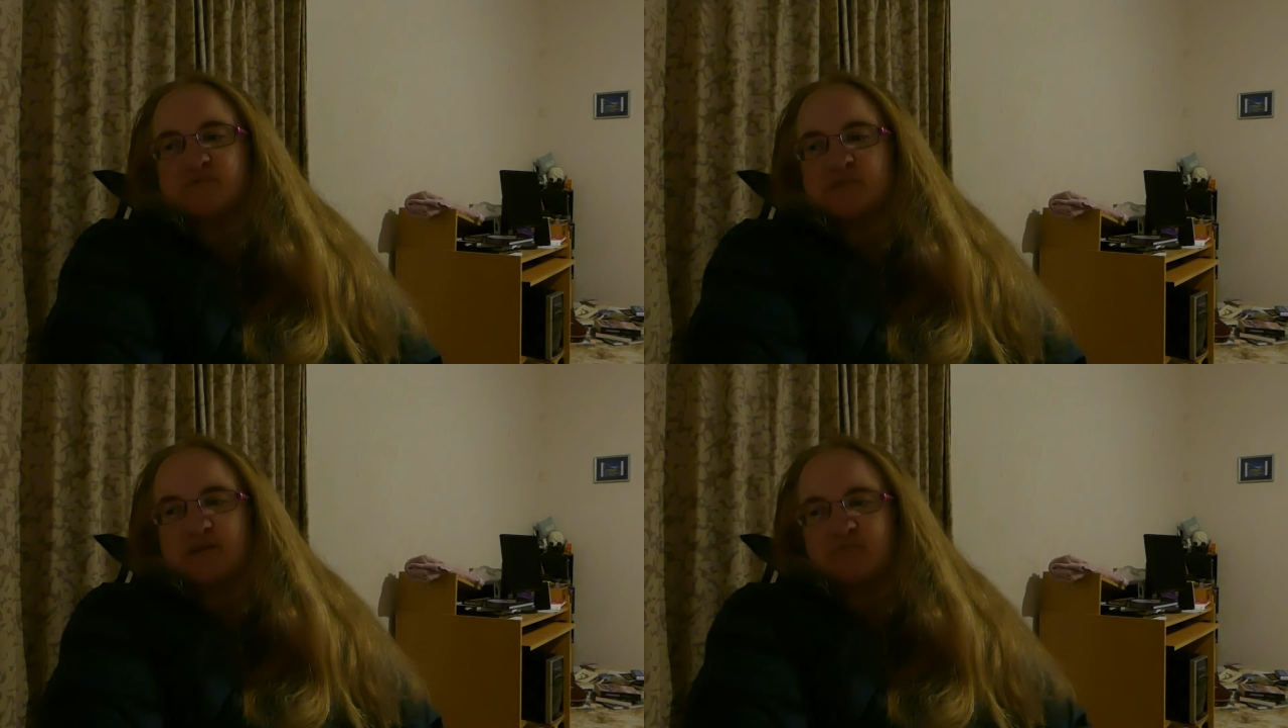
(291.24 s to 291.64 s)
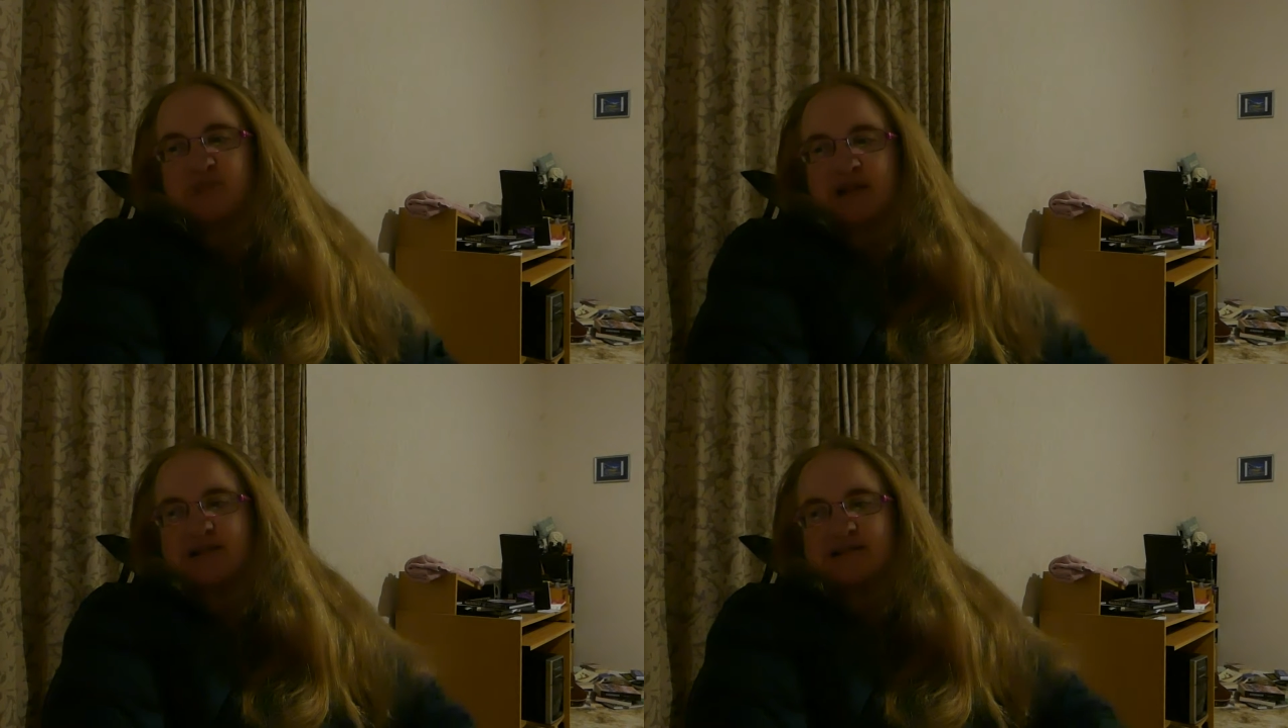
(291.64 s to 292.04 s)
that
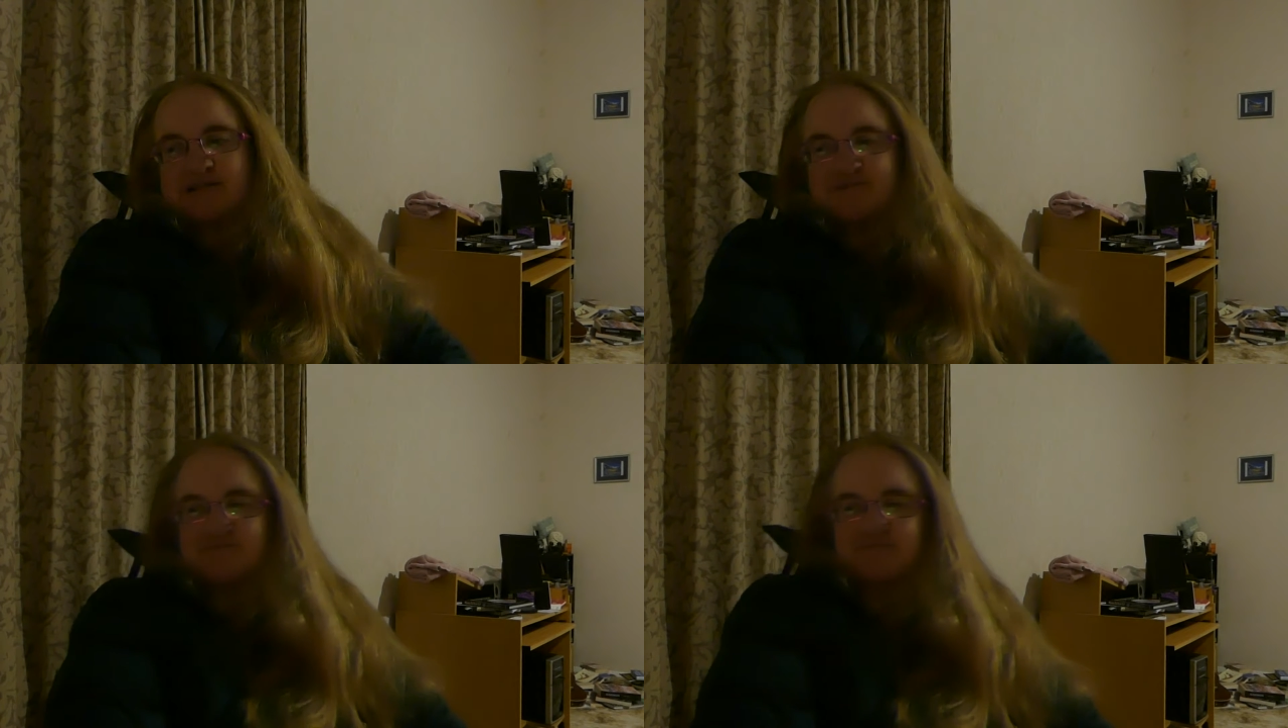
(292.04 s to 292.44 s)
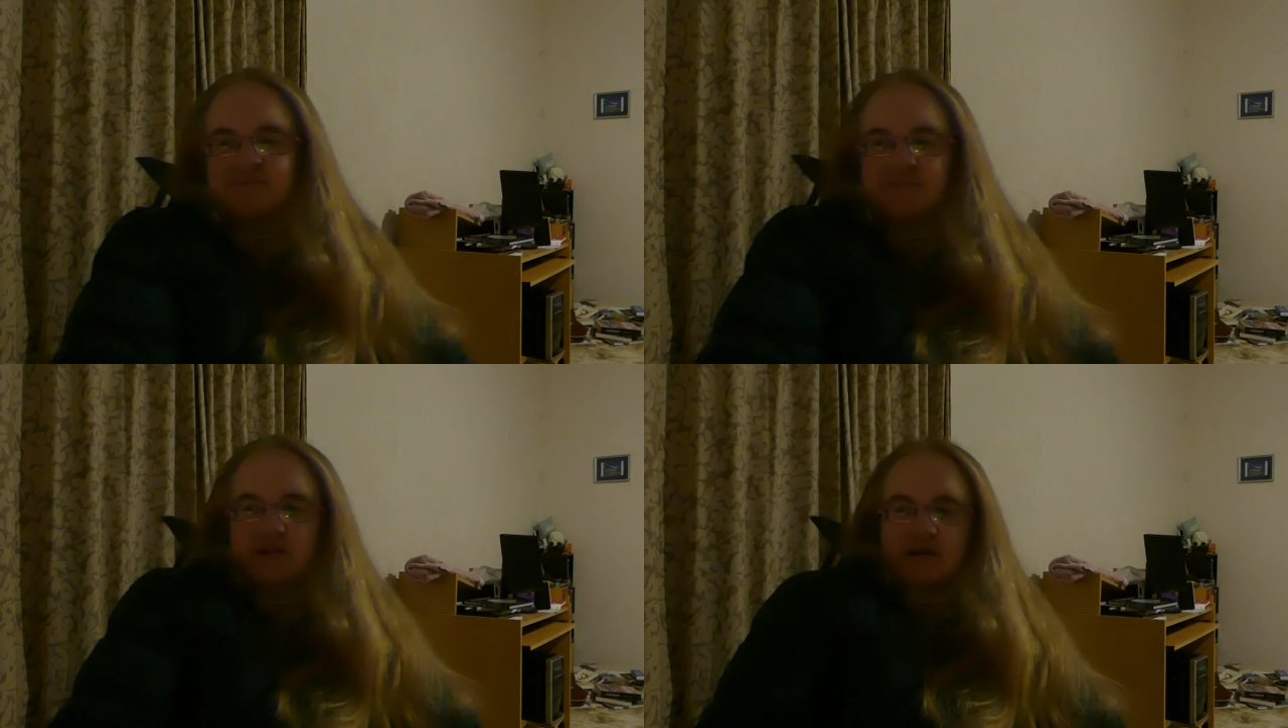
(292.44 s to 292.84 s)
planet.
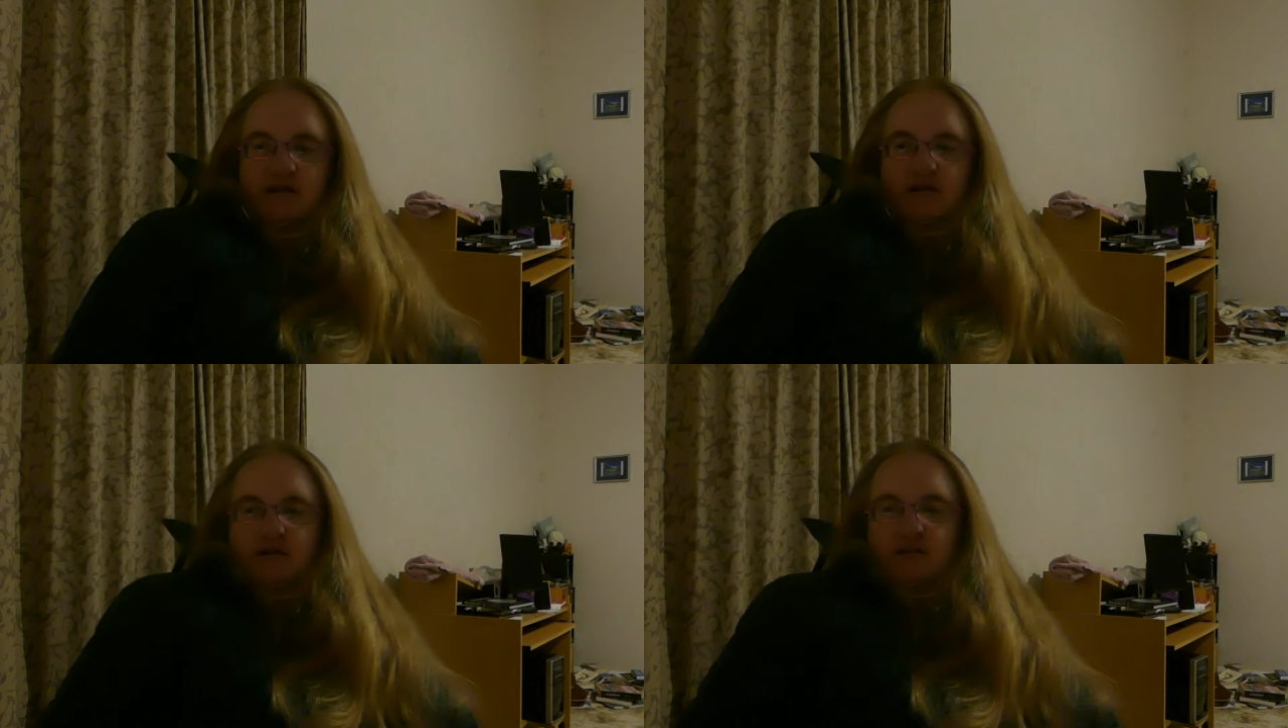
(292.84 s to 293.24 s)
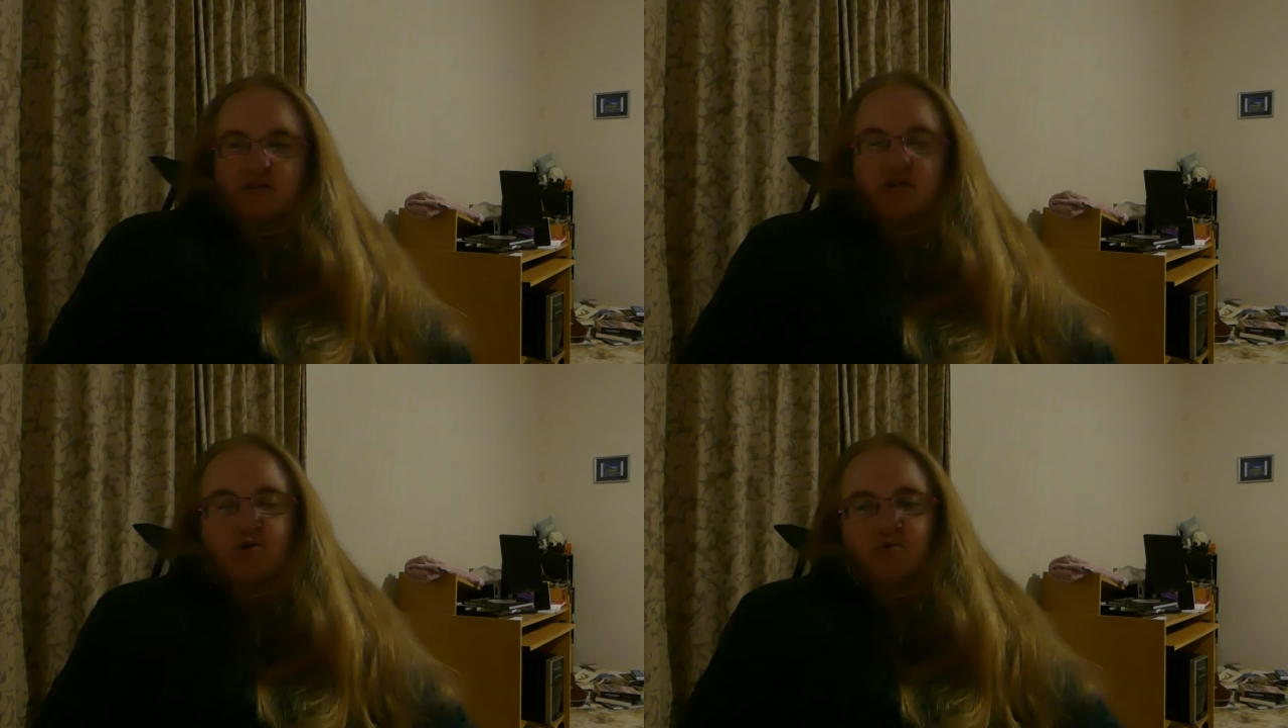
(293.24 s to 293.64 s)

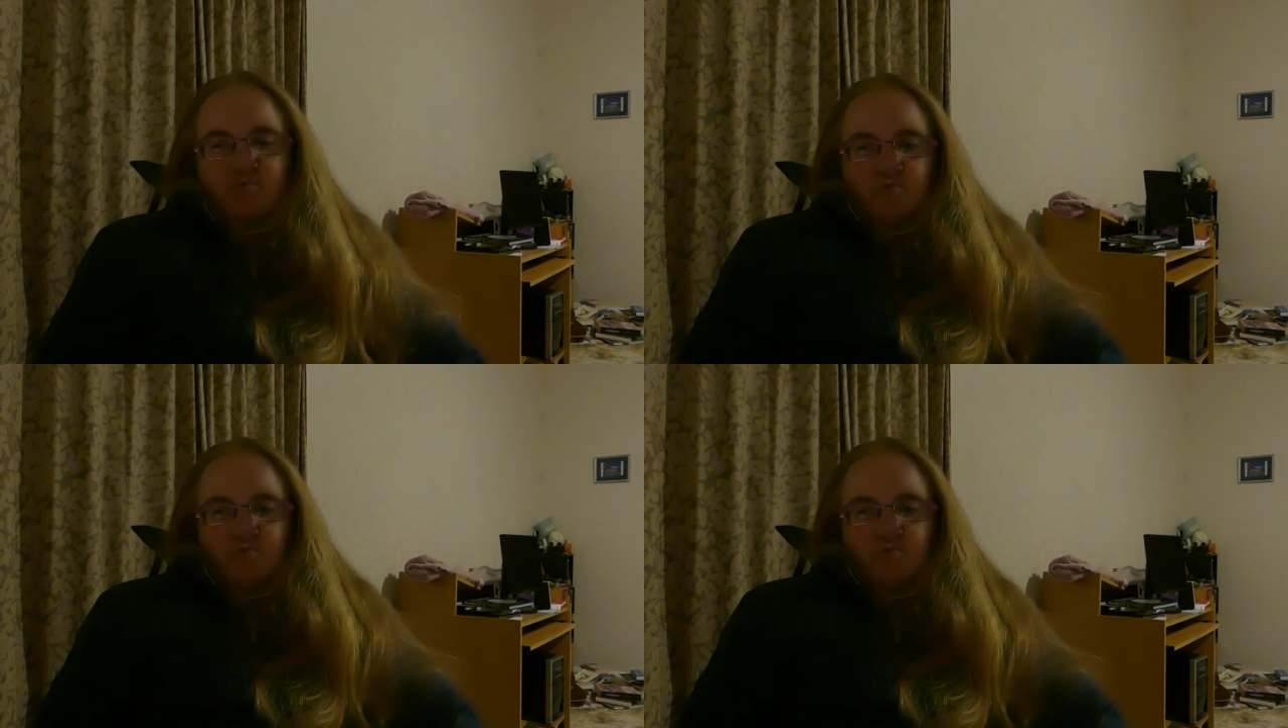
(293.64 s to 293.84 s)
So,